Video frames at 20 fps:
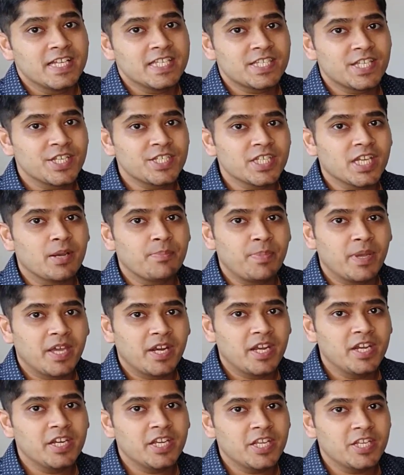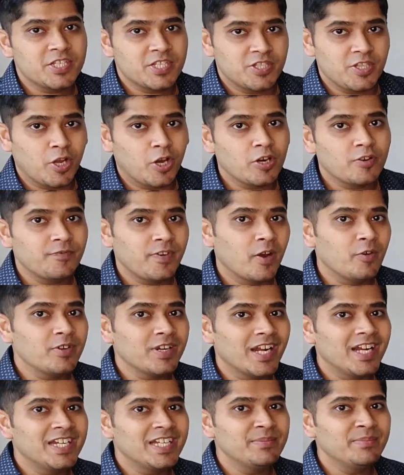such a parent is not
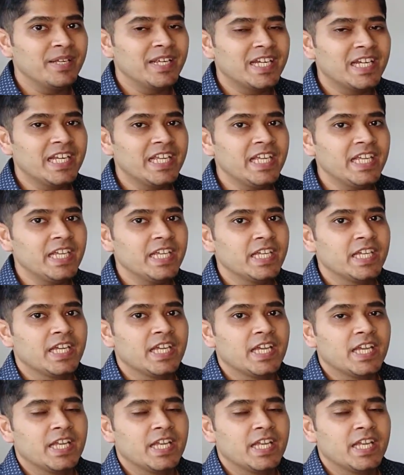found ultimately,